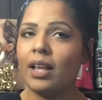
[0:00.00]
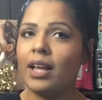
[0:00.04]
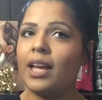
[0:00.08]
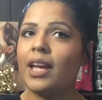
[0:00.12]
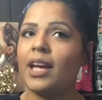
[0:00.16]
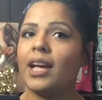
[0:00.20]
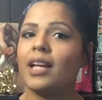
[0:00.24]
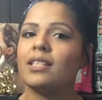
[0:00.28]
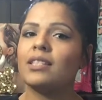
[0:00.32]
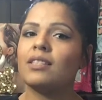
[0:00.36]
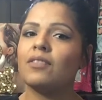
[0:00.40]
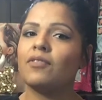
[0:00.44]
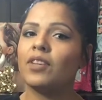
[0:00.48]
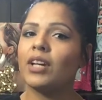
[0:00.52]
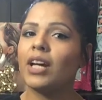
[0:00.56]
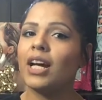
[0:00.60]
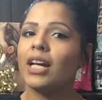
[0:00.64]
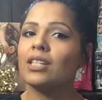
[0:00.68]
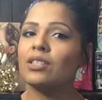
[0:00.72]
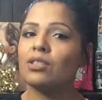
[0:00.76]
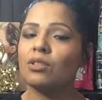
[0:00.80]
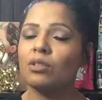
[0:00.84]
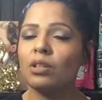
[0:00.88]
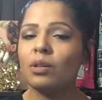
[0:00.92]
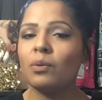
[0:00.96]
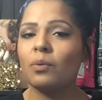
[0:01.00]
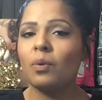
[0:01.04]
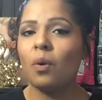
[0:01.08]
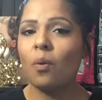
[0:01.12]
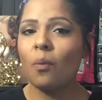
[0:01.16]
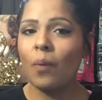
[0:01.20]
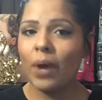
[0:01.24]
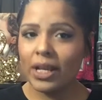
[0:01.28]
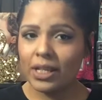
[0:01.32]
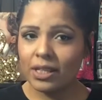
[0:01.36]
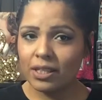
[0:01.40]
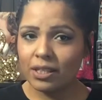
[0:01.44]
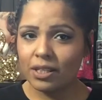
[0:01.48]
And if you guys don't know what
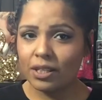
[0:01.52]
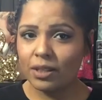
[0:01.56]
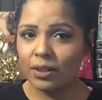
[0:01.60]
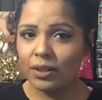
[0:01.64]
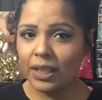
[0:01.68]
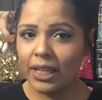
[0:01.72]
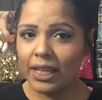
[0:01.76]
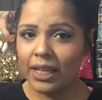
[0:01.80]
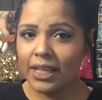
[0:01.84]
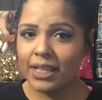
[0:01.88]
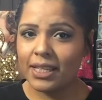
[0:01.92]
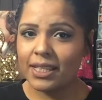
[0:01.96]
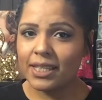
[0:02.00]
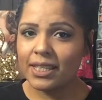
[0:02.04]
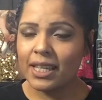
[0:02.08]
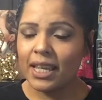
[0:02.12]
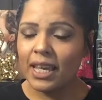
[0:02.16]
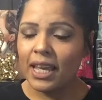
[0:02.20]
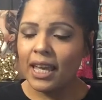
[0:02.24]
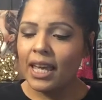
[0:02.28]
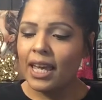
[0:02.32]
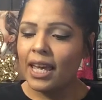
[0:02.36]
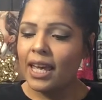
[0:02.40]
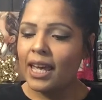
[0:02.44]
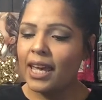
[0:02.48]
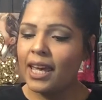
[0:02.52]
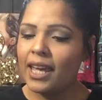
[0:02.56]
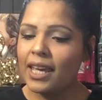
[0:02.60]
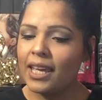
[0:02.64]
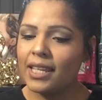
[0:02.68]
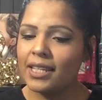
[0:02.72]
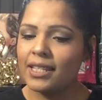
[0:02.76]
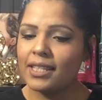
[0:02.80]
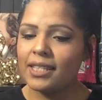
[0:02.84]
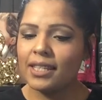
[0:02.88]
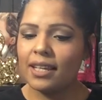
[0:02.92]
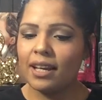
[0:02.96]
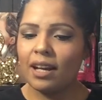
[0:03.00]
wet seal is
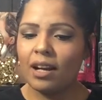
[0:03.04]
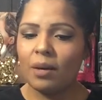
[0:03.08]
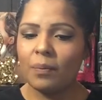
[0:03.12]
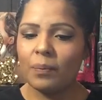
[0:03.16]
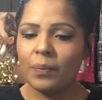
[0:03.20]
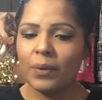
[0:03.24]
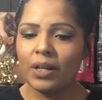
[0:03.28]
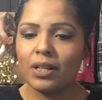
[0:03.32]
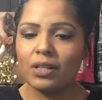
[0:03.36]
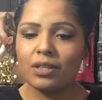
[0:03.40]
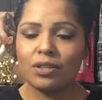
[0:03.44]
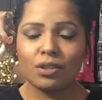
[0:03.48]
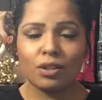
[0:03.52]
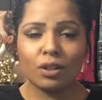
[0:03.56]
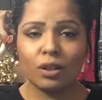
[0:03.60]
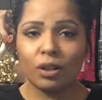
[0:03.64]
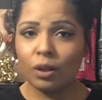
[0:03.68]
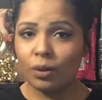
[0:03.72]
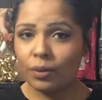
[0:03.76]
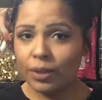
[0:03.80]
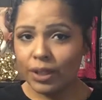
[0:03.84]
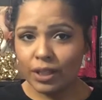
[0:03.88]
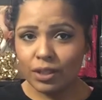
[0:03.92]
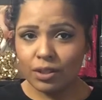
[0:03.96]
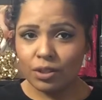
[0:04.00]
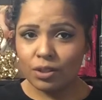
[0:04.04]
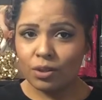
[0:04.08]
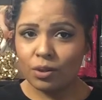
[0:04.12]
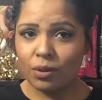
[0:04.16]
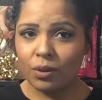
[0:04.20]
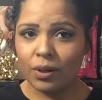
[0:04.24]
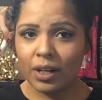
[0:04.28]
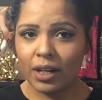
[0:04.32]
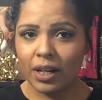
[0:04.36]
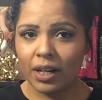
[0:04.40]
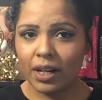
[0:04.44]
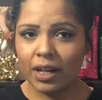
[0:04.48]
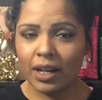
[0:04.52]
a clothing
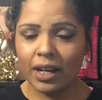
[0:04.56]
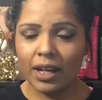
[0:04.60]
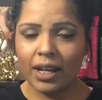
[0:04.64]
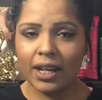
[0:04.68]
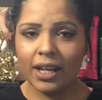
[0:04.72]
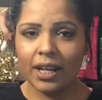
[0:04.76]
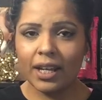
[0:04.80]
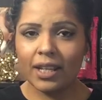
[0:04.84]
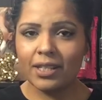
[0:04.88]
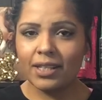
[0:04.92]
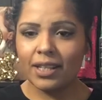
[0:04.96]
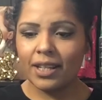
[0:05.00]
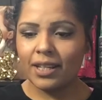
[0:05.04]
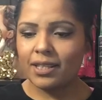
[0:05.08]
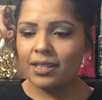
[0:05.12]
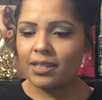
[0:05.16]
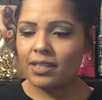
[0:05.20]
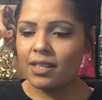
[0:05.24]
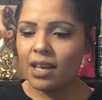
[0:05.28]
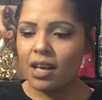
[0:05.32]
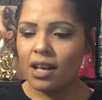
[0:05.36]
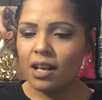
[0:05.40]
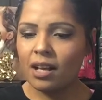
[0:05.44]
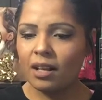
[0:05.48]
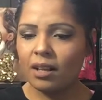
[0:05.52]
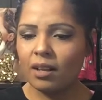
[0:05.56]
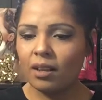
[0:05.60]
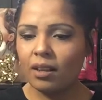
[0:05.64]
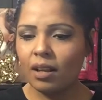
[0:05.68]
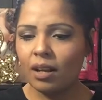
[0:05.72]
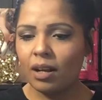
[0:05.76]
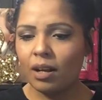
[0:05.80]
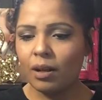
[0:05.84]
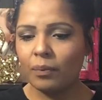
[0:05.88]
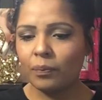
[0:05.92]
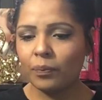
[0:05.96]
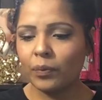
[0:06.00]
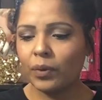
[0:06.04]
store, and they
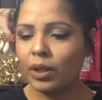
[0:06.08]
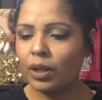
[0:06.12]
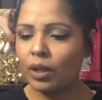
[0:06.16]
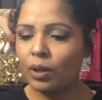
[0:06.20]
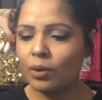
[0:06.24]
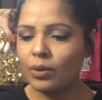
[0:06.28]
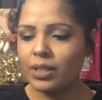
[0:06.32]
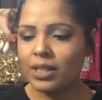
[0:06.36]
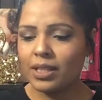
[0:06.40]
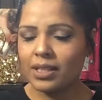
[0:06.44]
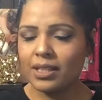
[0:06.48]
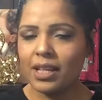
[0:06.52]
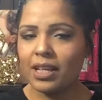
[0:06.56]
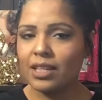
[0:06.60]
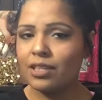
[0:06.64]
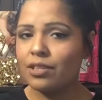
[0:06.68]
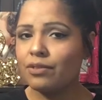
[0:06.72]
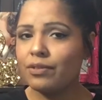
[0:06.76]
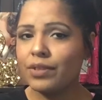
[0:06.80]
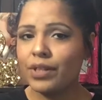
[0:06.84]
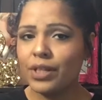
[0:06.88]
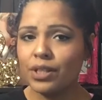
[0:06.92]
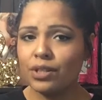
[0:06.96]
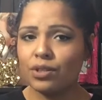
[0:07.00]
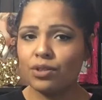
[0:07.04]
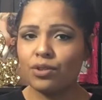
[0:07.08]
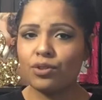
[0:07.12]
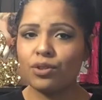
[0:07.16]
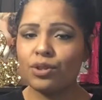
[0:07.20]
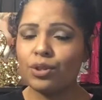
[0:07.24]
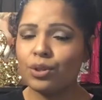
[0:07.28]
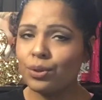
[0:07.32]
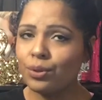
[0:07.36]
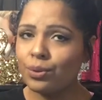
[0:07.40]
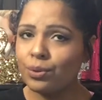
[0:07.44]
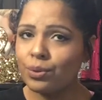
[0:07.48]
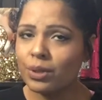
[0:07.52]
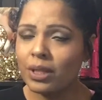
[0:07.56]
sell clothes, accessories,
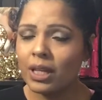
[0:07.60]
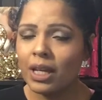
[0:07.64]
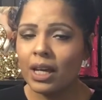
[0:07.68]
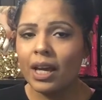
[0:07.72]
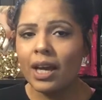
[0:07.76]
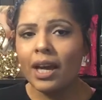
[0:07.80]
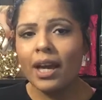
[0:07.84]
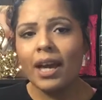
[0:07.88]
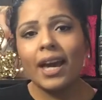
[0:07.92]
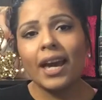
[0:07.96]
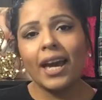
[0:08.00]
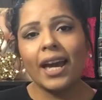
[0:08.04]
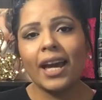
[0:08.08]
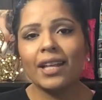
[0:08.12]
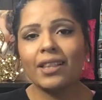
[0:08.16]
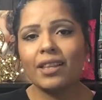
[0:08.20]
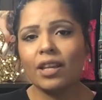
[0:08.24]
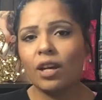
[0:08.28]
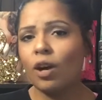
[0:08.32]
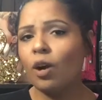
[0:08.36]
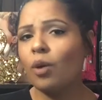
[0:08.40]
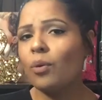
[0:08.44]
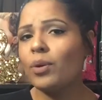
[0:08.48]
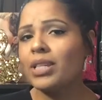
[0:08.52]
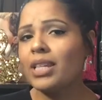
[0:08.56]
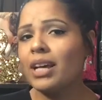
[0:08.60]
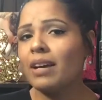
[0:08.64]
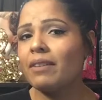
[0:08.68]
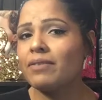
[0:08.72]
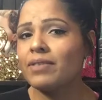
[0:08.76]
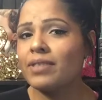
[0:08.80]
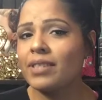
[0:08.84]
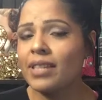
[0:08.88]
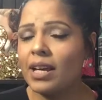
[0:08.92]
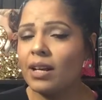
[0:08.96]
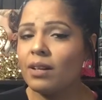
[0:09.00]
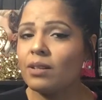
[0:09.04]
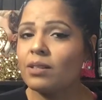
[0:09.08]
shoes, and they always have
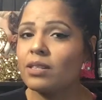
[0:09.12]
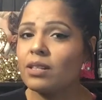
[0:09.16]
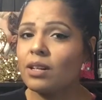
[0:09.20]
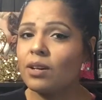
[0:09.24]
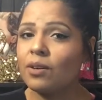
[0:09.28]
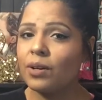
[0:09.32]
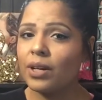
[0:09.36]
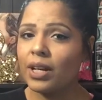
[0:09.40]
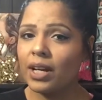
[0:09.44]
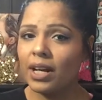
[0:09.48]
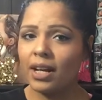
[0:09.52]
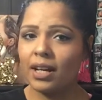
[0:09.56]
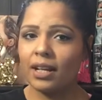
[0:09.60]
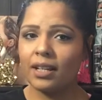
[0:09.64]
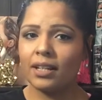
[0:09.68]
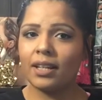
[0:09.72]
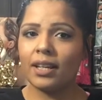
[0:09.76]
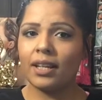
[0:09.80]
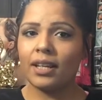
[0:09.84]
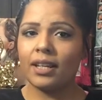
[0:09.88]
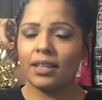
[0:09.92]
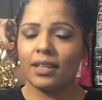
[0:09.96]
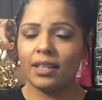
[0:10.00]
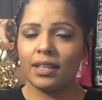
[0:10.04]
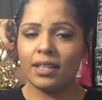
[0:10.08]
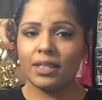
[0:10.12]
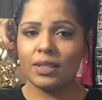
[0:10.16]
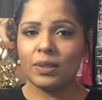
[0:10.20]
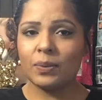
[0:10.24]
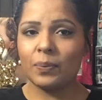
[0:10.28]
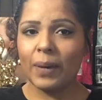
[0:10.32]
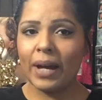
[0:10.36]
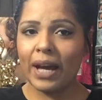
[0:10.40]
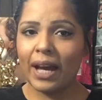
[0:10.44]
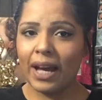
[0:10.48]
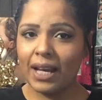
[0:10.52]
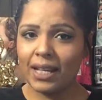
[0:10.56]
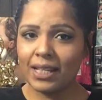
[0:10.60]
sales going on. And this
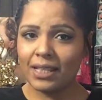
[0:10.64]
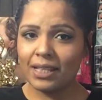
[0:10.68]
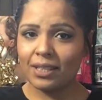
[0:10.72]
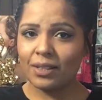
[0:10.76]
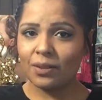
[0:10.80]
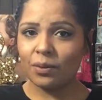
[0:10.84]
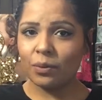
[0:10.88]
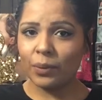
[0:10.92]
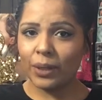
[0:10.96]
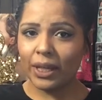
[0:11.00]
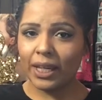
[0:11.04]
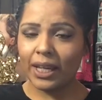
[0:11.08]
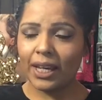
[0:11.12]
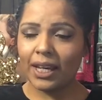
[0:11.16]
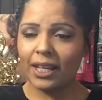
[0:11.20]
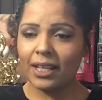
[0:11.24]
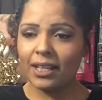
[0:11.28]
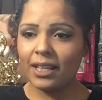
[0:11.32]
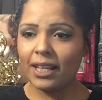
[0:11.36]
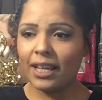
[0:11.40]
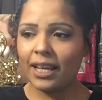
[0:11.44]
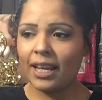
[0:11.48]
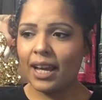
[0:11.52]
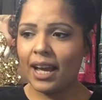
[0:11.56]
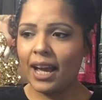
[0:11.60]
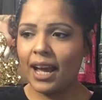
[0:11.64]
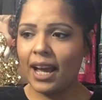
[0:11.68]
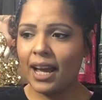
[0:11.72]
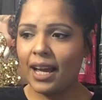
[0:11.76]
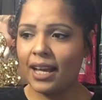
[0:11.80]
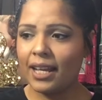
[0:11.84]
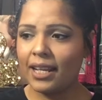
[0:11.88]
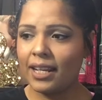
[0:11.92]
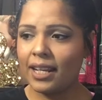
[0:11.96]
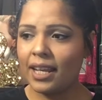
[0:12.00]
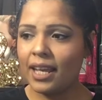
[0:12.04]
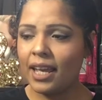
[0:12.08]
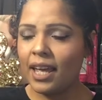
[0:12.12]
past weekend they
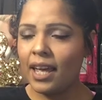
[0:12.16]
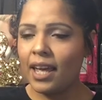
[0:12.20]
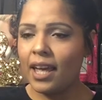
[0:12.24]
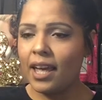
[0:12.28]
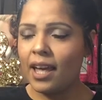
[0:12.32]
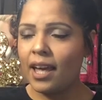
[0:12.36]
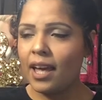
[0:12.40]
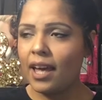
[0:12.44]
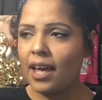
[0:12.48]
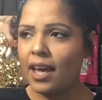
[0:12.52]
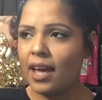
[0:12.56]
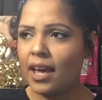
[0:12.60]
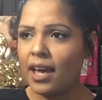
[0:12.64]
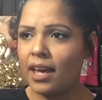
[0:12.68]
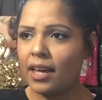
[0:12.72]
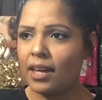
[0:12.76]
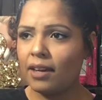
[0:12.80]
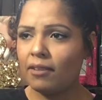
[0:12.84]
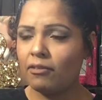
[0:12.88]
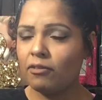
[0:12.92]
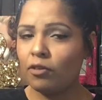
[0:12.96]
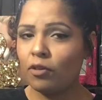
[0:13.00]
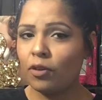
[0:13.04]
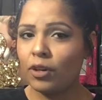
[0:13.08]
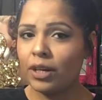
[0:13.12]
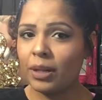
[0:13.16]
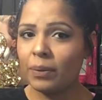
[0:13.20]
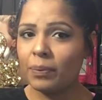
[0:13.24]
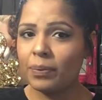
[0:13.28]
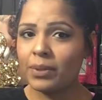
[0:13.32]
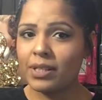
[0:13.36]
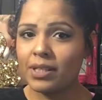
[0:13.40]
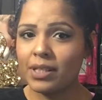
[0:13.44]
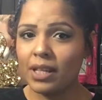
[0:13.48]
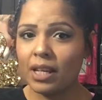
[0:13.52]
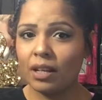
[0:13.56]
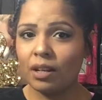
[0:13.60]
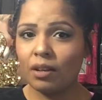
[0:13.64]
had a
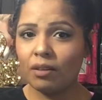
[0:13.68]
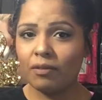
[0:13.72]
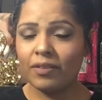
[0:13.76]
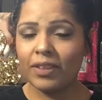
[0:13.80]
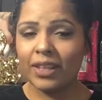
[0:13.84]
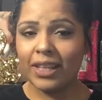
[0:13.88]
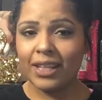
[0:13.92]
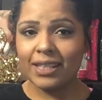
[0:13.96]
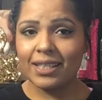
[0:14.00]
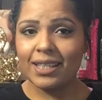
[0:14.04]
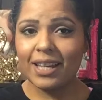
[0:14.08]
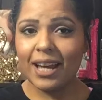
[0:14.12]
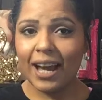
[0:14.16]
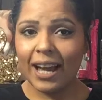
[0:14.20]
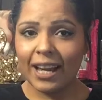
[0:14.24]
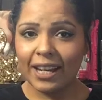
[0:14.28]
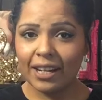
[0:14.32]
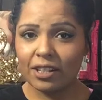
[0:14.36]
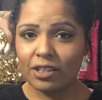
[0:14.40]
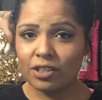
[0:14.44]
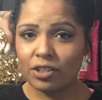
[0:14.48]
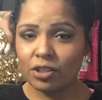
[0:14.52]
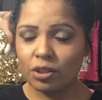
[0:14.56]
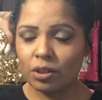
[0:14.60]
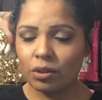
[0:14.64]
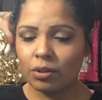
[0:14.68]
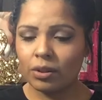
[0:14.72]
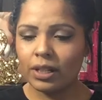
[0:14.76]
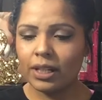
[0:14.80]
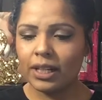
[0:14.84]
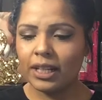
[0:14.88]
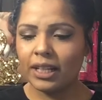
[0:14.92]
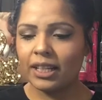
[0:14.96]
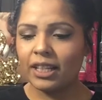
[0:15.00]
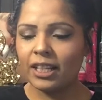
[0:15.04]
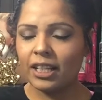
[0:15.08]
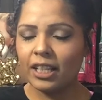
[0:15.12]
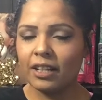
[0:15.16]
40% off the entire store,
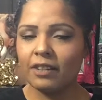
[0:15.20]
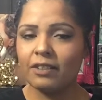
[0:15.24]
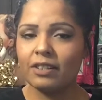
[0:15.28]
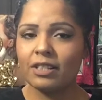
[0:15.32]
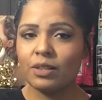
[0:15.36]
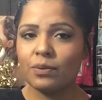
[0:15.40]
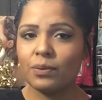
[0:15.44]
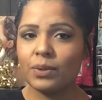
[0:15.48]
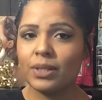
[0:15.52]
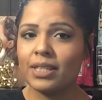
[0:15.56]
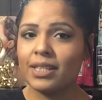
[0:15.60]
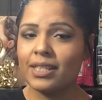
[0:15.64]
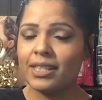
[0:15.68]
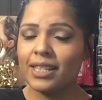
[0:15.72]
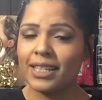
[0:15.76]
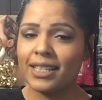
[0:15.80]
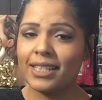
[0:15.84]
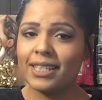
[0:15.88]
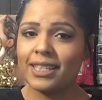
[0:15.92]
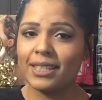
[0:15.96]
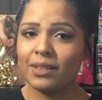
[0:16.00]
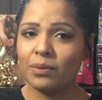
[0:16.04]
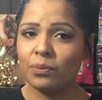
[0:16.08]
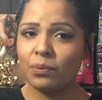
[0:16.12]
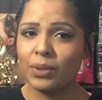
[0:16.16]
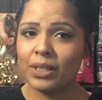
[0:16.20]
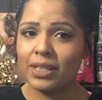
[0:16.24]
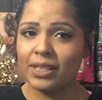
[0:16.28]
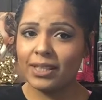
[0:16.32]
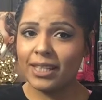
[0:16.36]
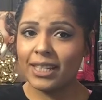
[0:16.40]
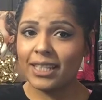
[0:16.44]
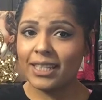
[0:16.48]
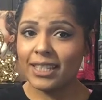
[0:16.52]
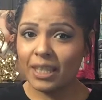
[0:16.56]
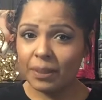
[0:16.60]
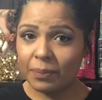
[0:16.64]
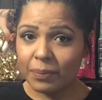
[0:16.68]
and clearance was
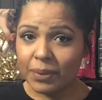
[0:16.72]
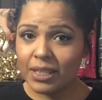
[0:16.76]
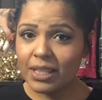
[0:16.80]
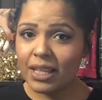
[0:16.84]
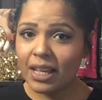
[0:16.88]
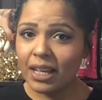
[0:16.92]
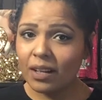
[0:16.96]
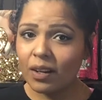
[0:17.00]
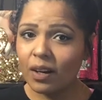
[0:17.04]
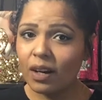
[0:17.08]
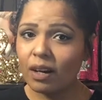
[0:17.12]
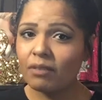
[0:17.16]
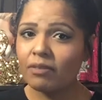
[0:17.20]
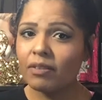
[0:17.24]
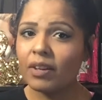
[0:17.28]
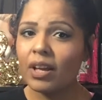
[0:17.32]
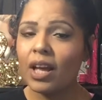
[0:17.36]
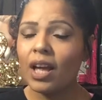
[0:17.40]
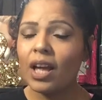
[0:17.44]
60% off.